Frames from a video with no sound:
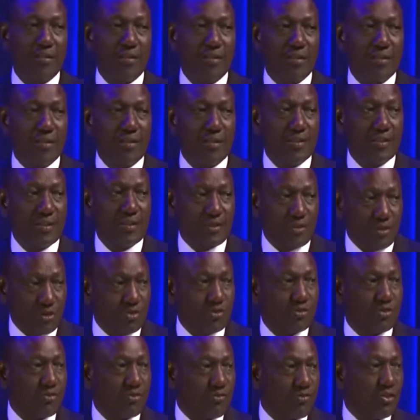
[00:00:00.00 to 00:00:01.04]
is a
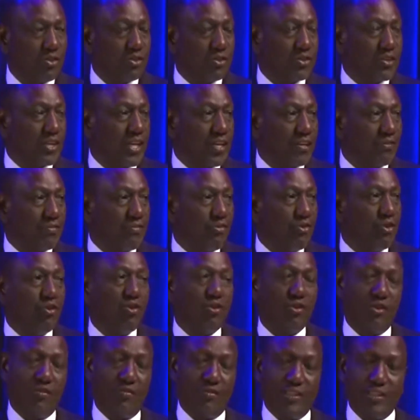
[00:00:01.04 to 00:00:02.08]
source of concern for
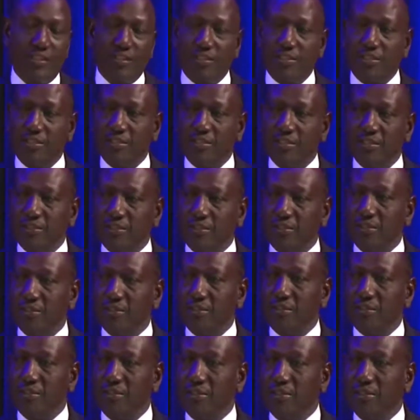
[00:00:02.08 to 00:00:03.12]
all of us.
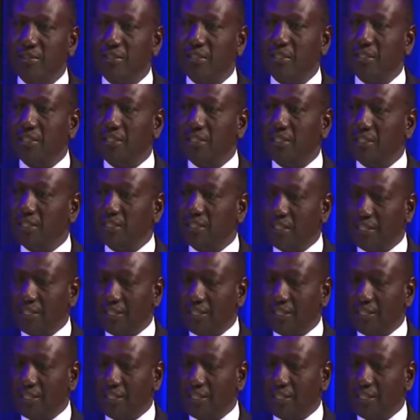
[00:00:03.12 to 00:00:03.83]
And